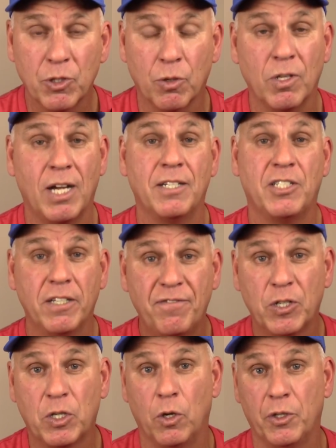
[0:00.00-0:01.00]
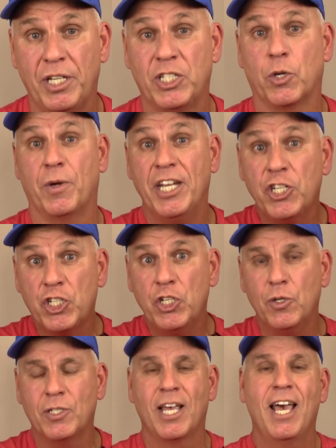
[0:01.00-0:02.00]
or a lot of difficulties or
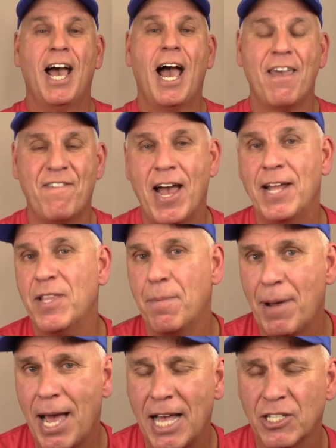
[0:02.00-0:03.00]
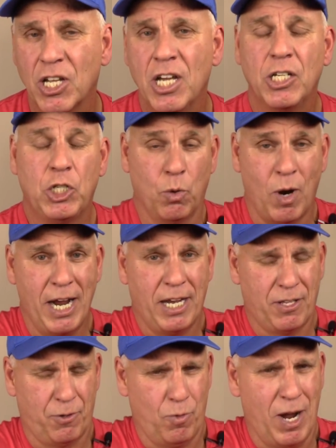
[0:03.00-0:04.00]
issues I've had in the past. Do I,
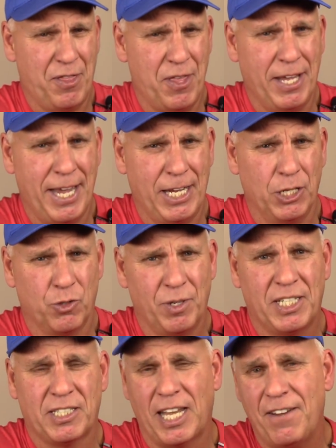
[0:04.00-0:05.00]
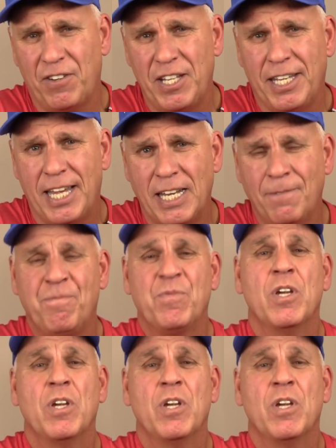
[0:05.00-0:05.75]
do I think I can drink safely again?